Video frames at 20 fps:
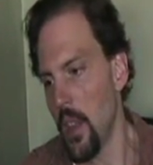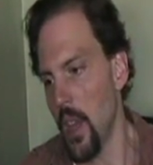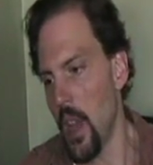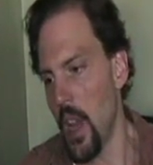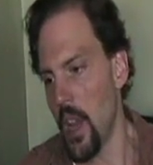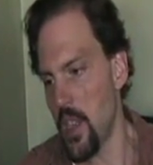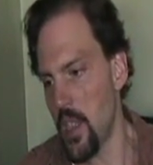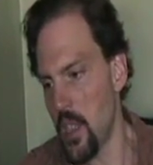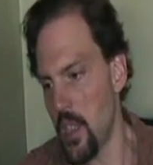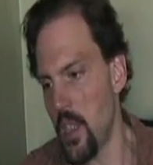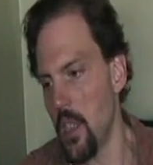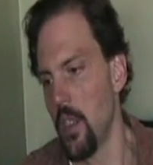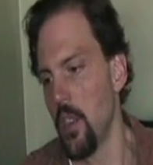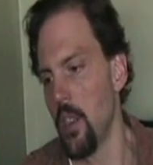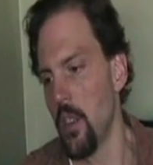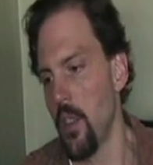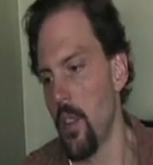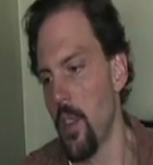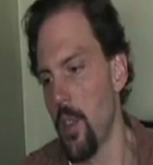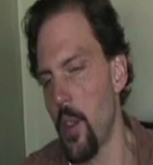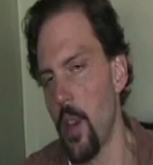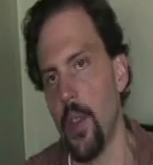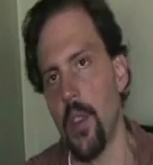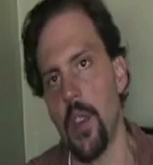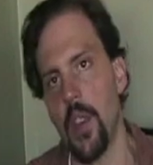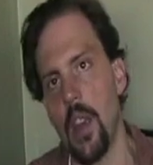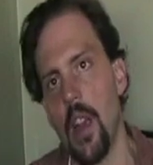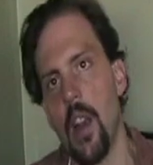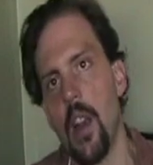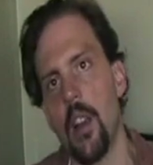I still thought
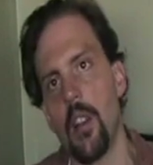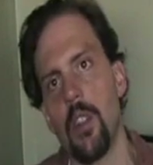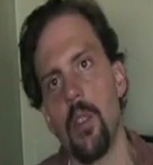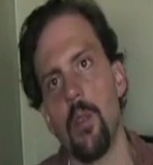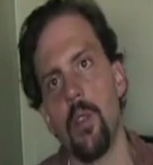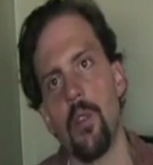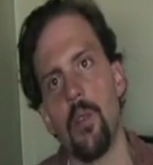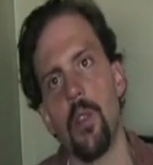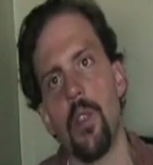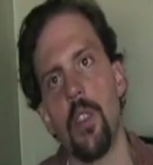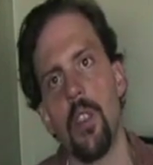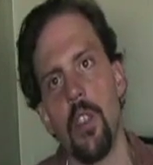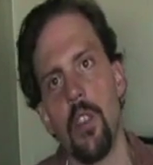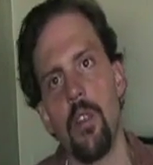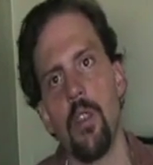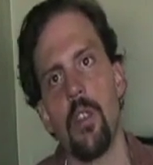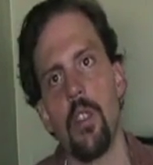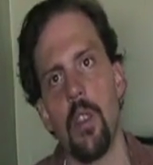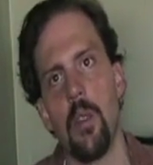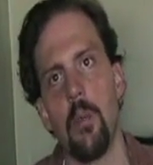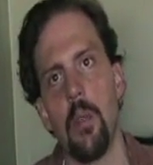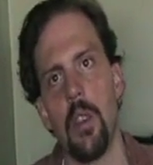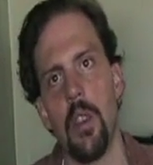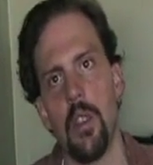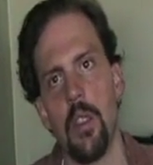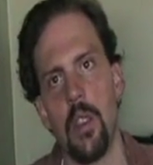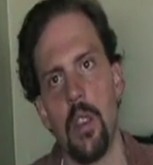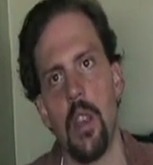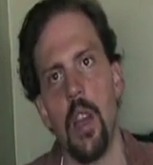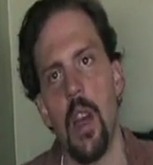the character was really interesting
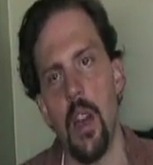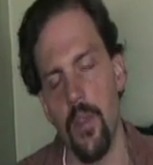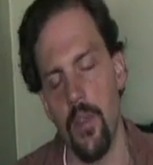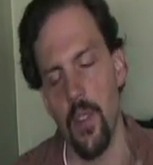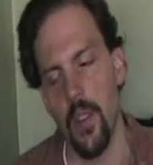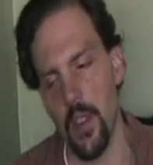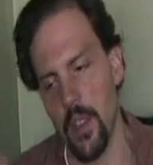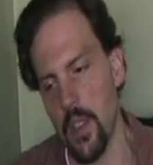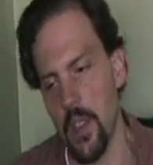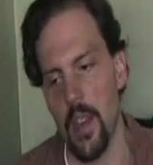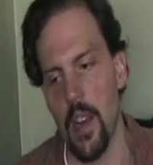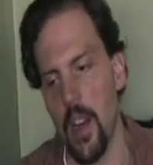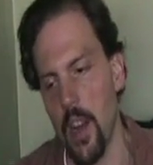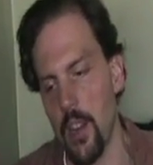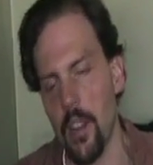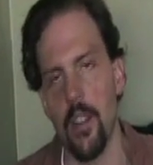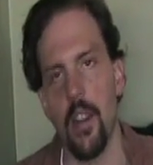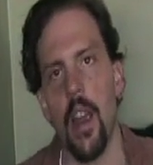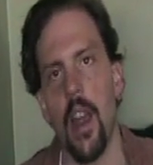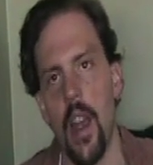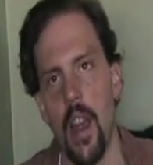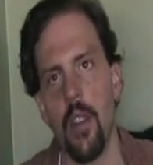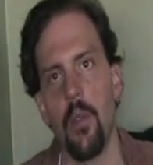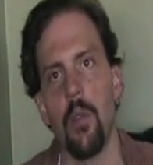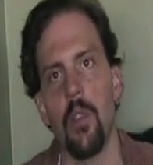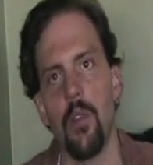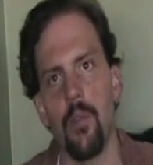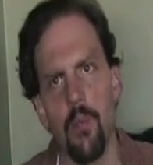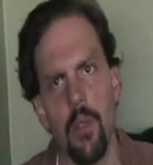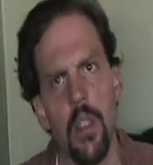because the conflict the character had
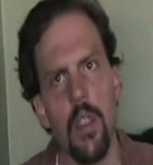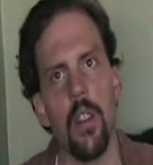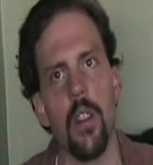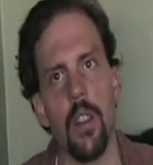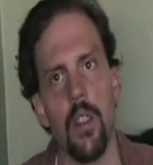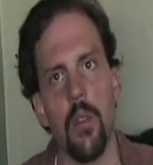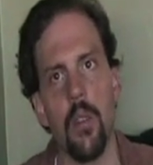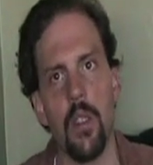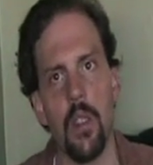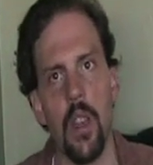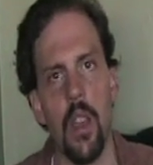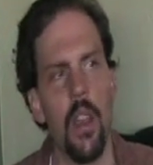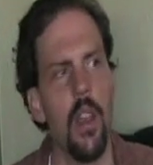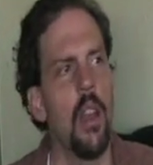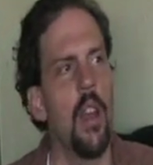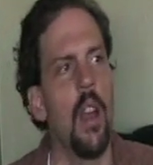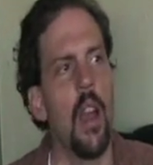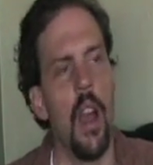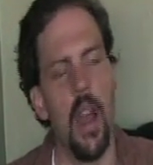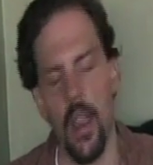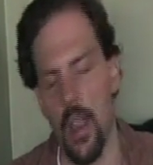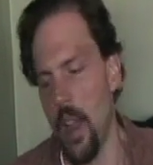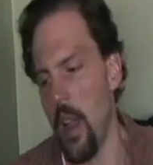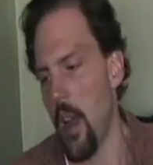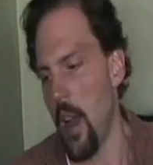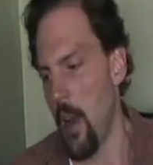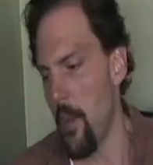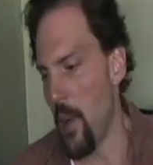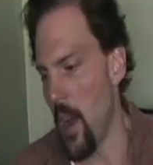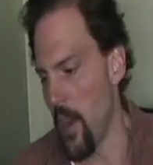was real. It was like, I,
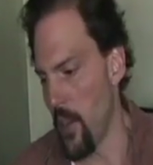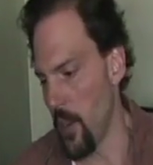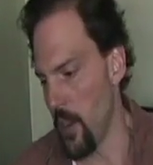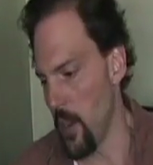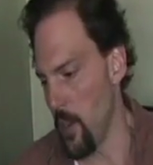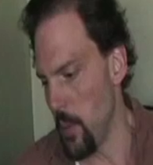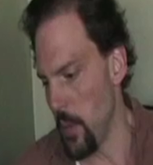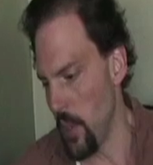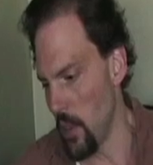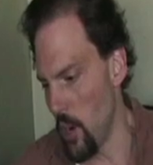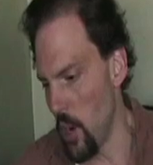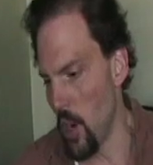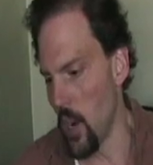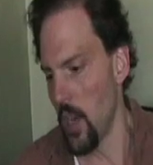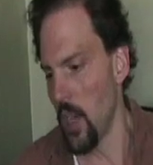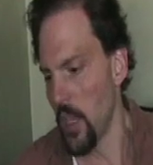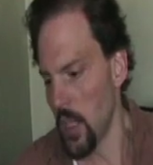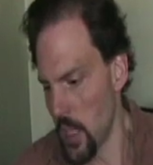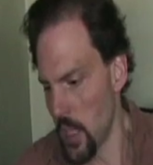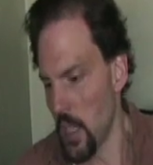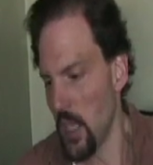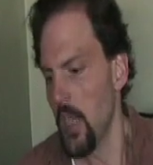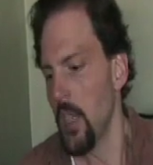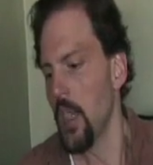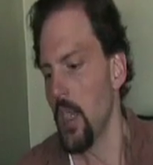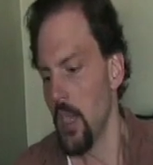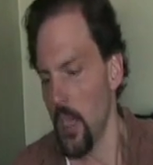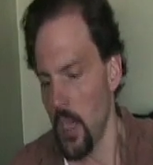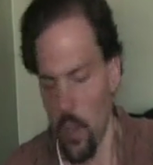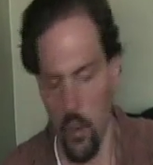am either going to be an artist
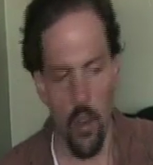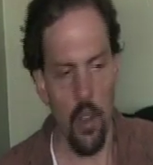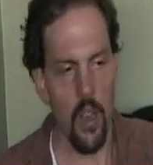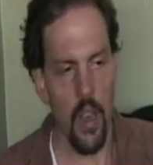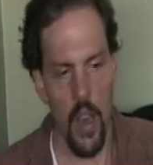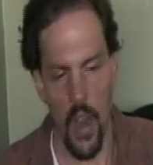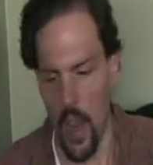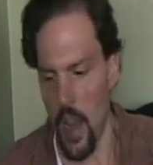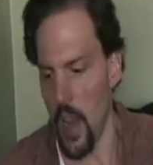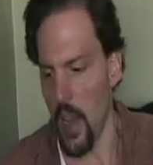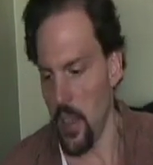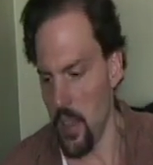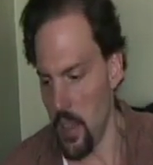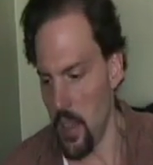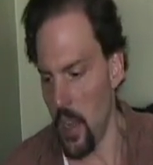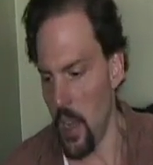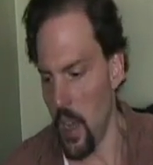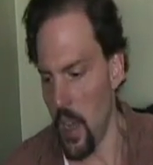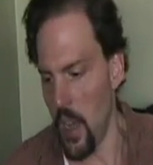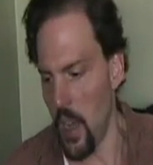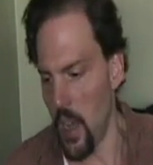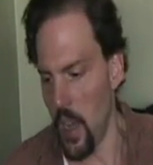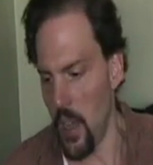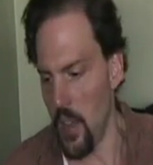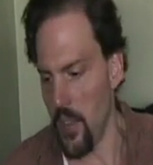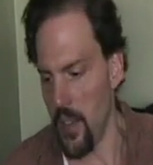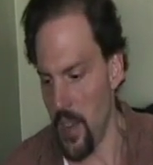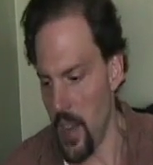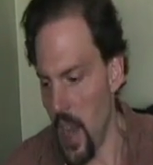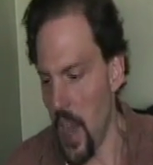and
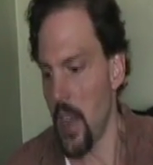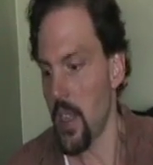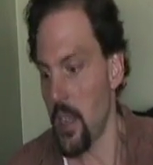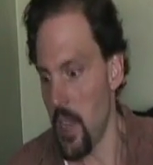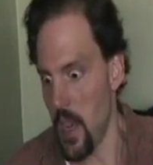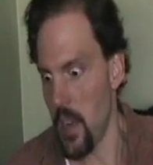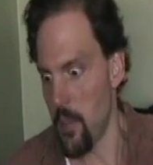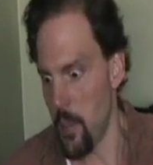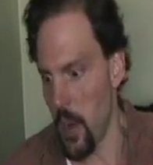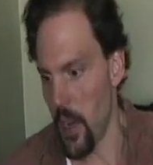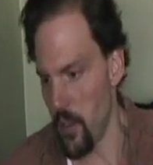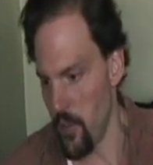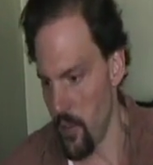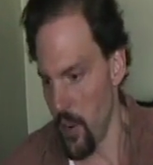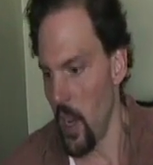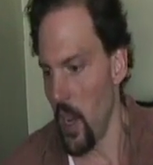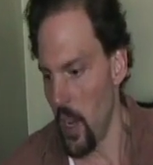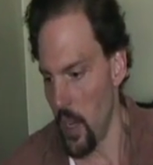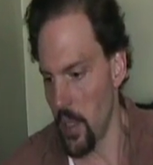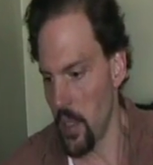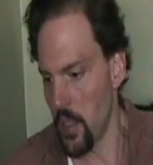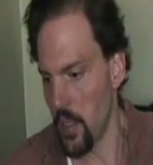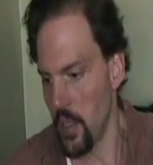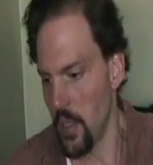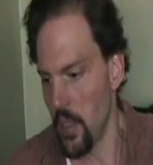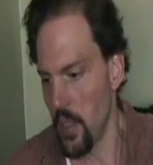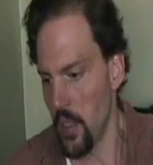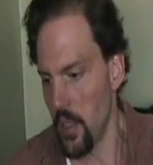uh, not take my drugs,